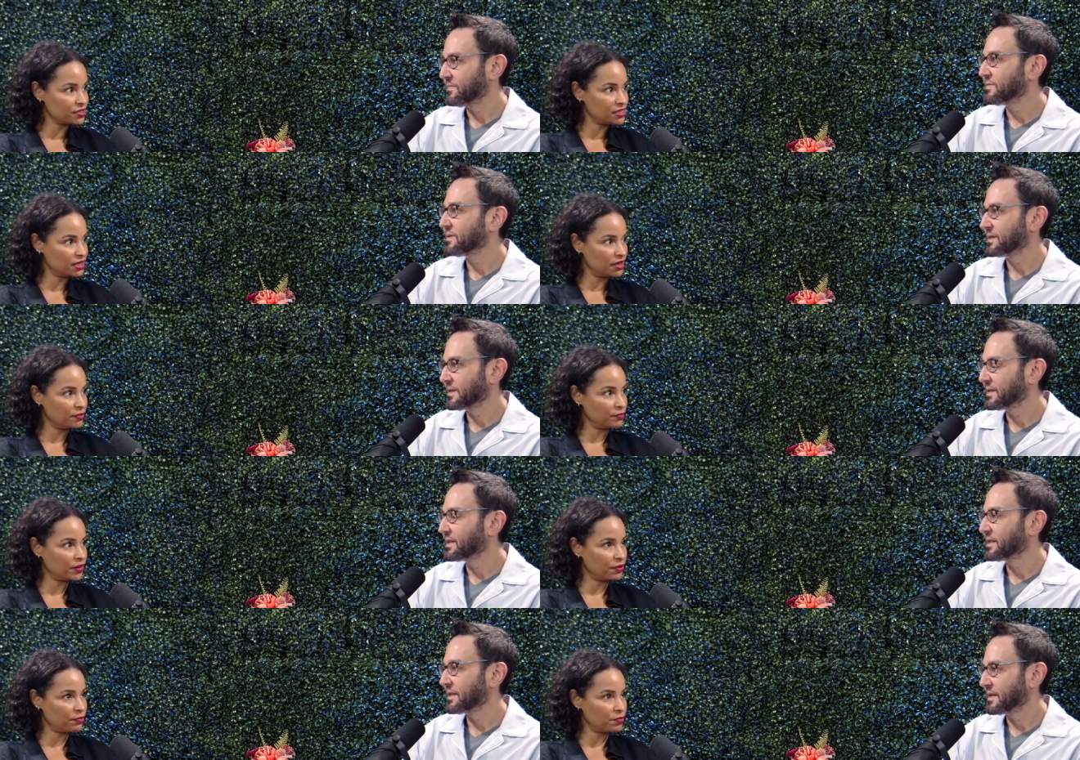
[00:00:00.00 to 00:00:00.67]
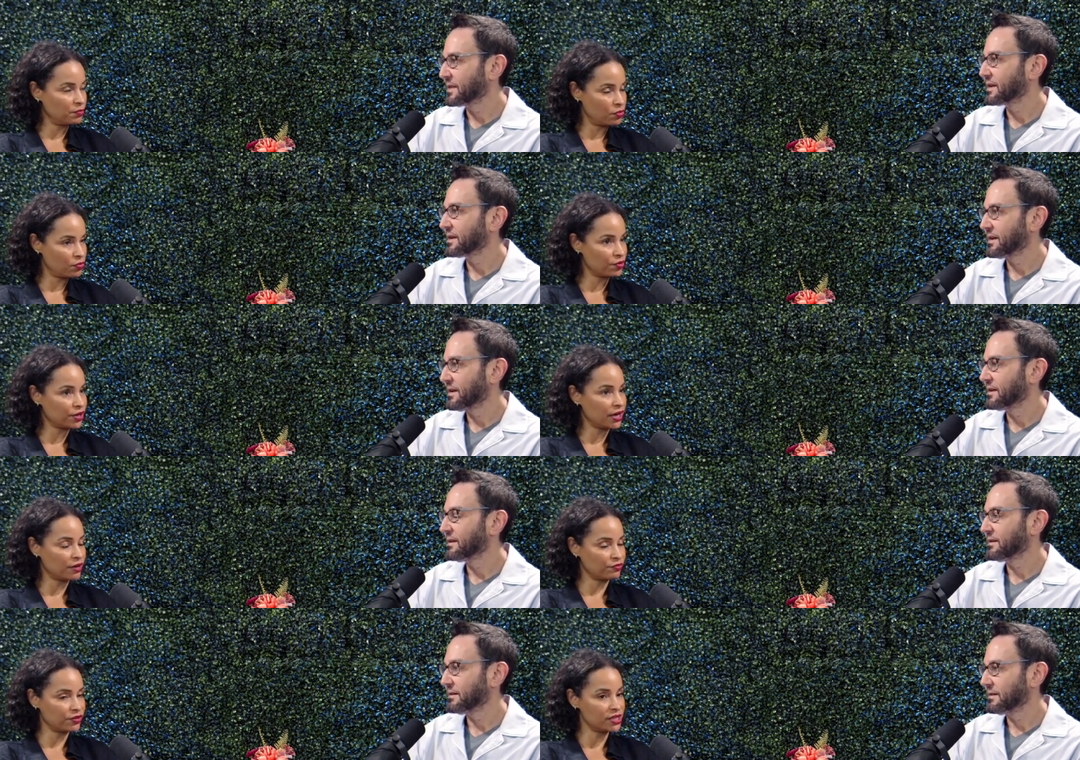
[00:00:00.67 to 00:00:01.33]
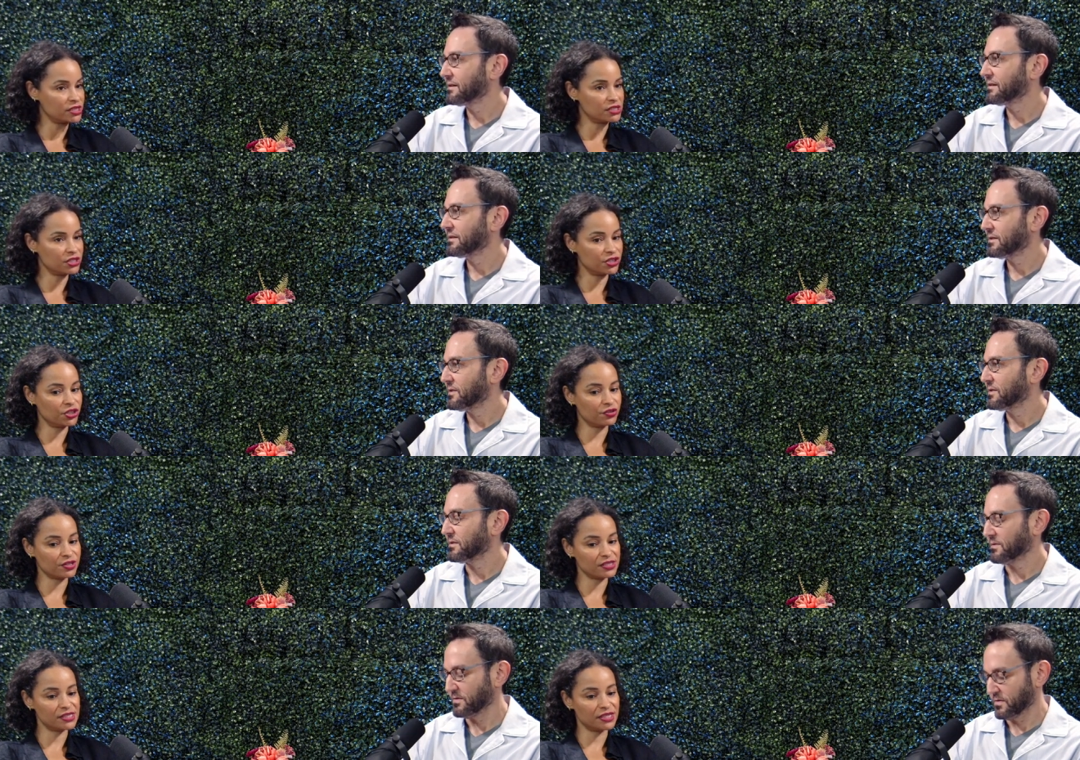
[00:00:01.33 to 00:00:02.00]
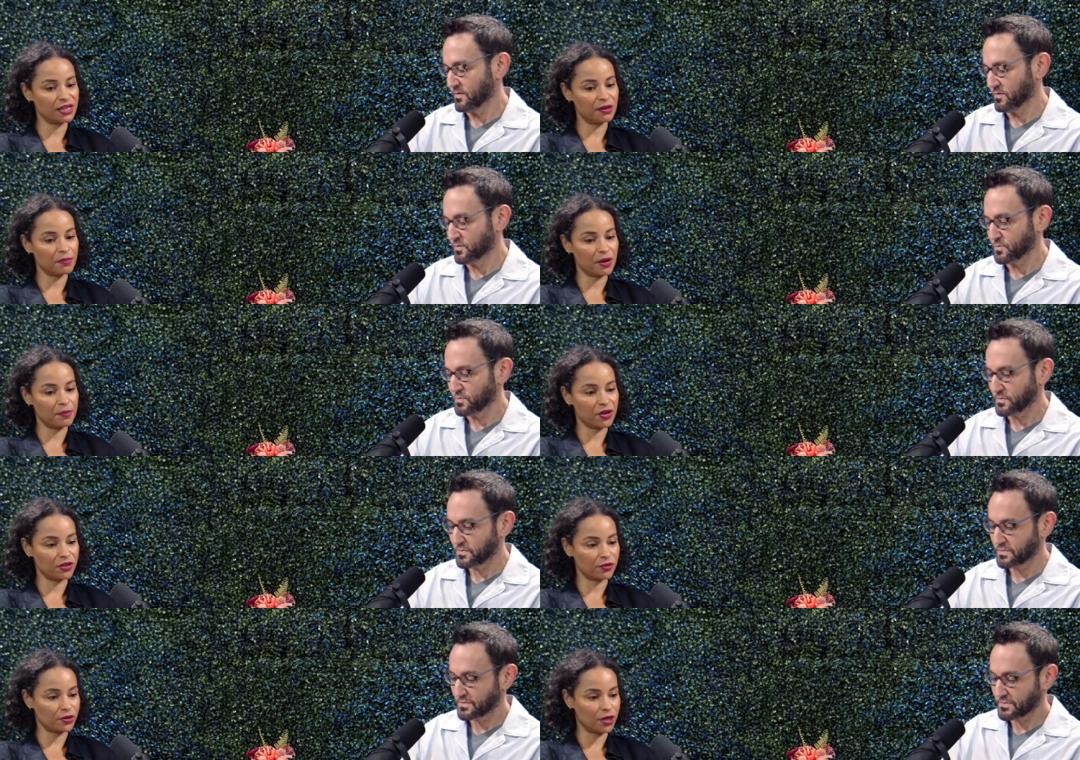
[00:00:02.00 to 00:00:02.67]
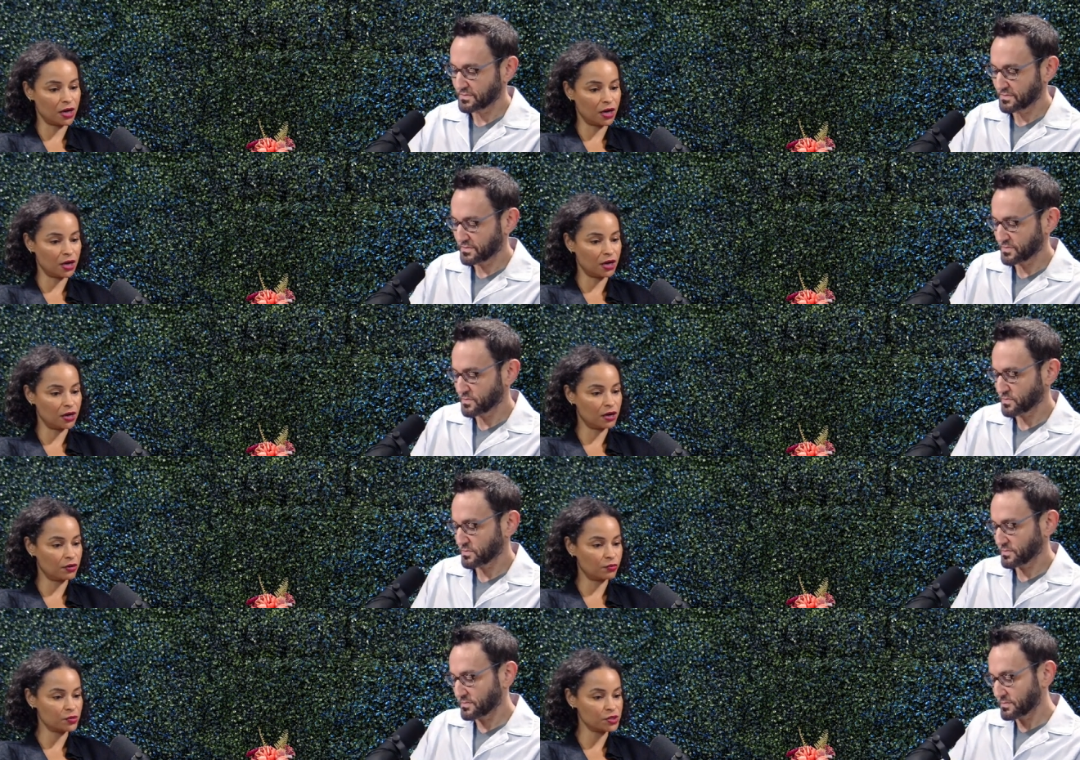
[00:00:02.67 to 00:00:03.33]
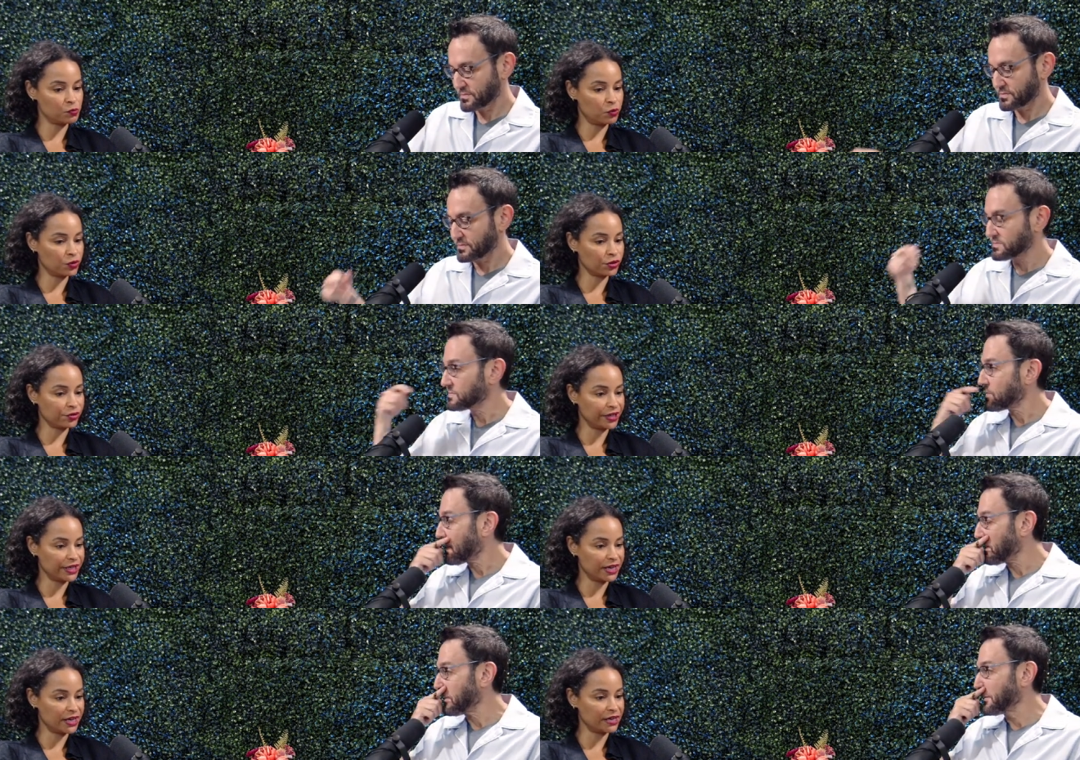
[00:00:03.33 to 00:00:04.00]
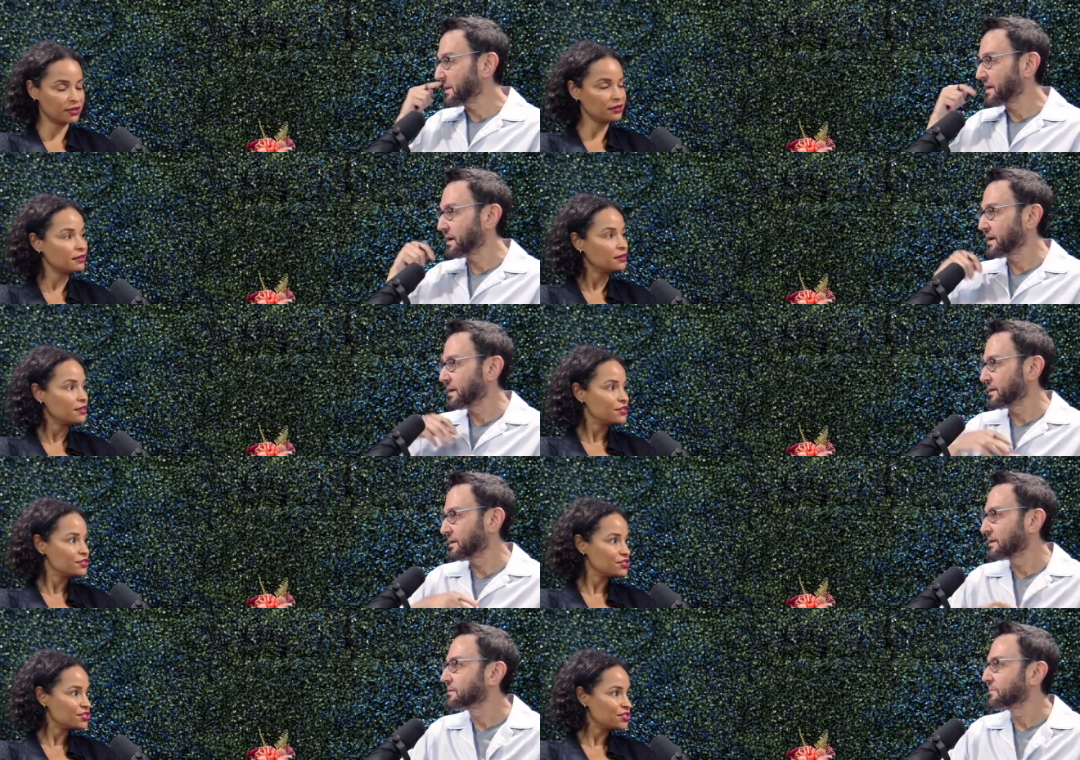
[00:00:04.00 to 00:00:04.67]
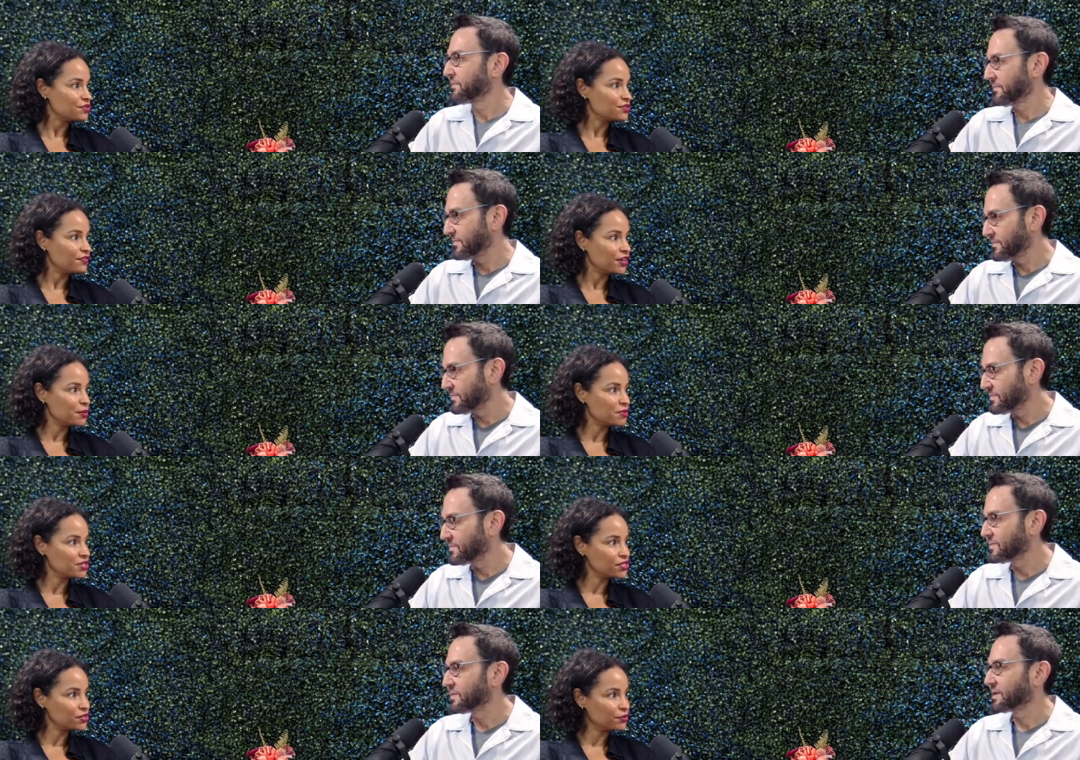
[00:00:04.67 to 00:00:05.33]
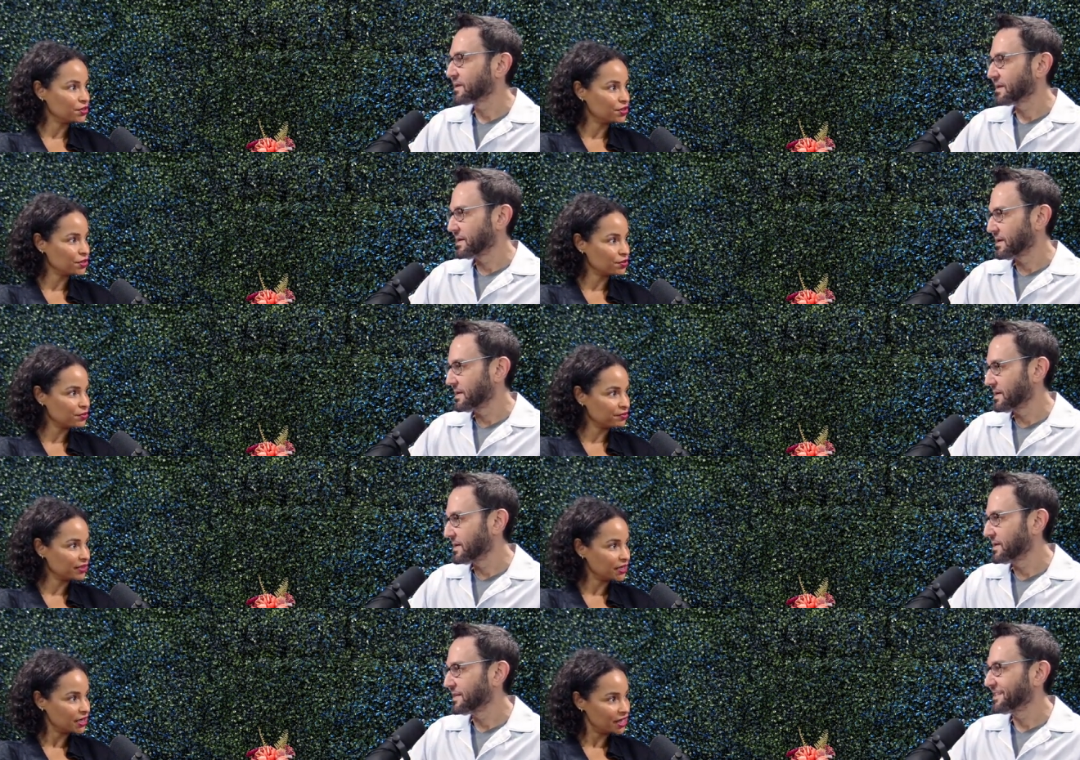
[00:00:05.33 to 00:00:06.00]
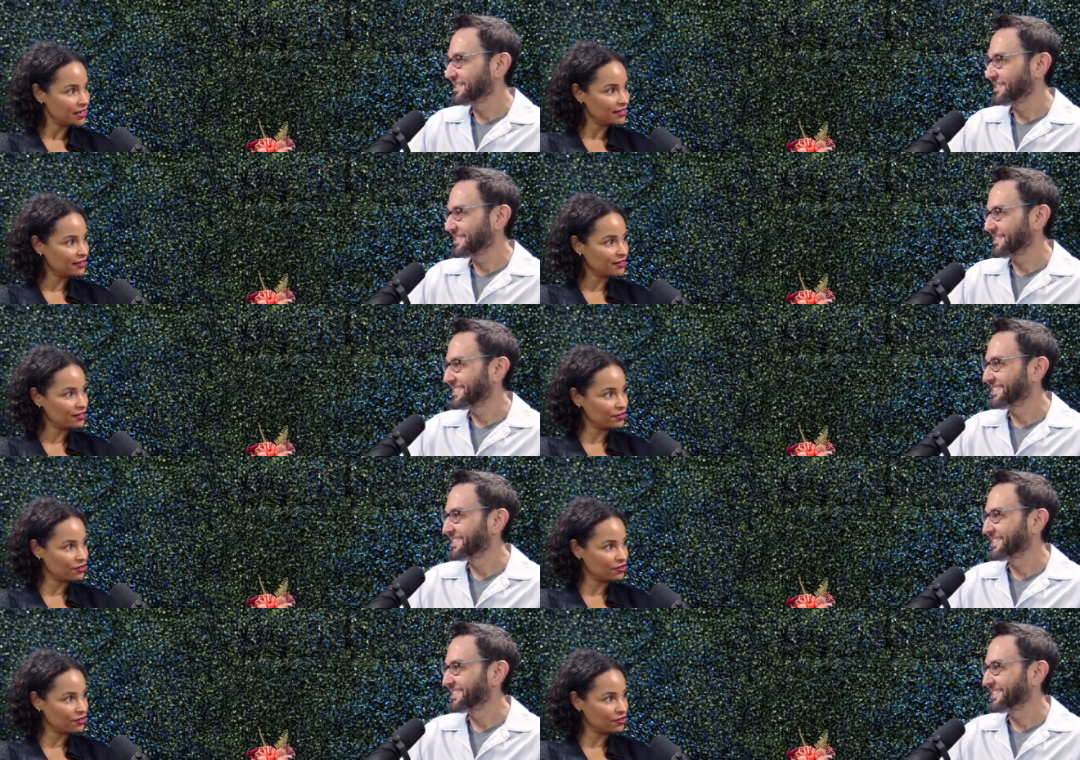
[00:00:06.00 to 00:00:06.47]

Speaker 1: City. They were born and raised in New York City. My mother uh, was Puerto Rican, so she was very much so a New Yorkican and